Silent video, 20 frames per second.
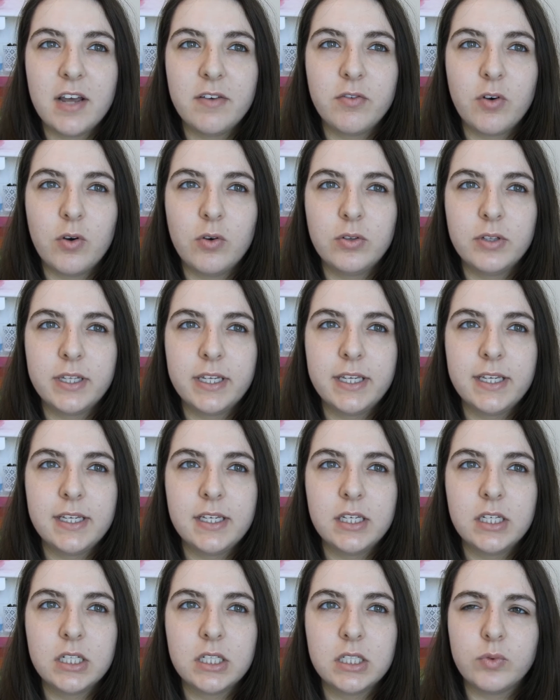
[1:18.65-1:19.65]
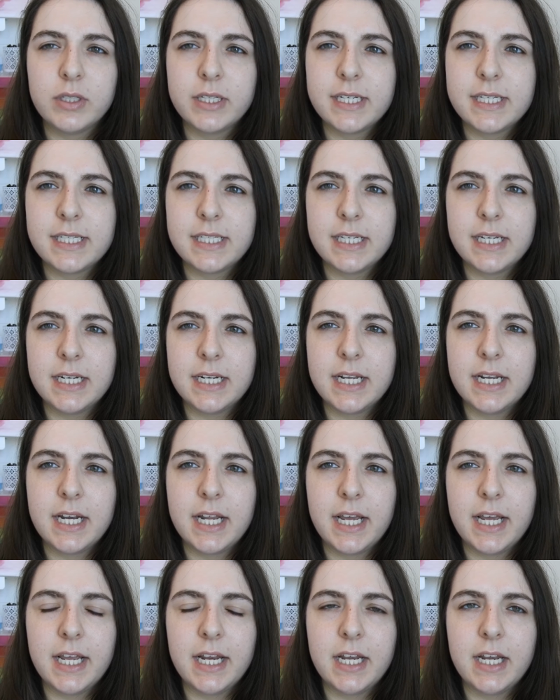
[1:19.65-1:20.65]
I've only really seen
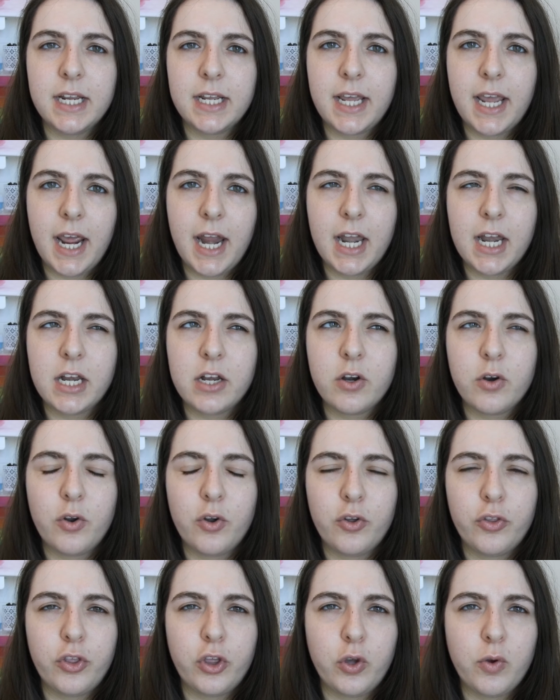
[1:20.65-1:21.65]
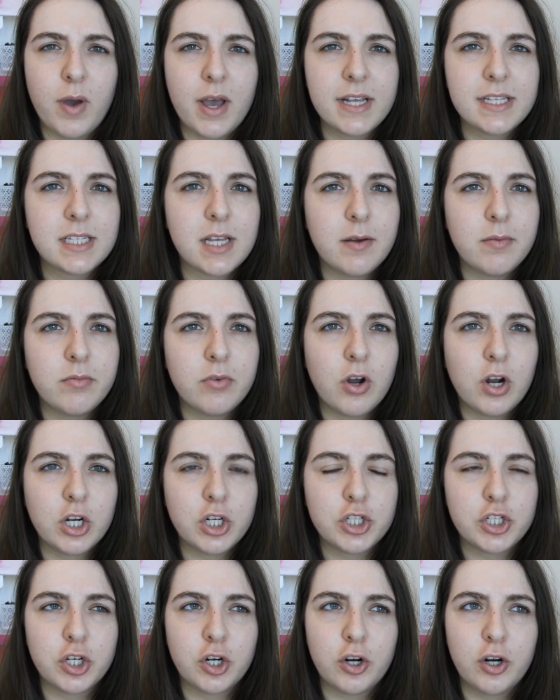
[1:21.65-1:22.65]
it in Canada or the US. I'm
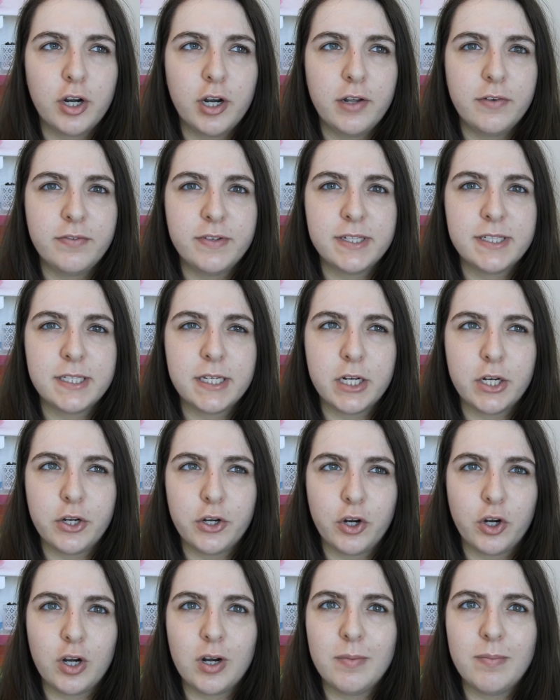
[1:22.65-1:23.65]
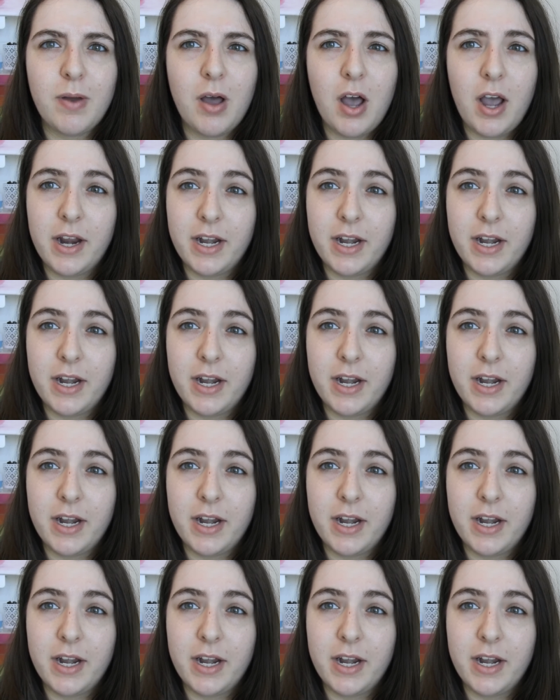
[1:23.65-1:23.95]
not sure if it's in Europe.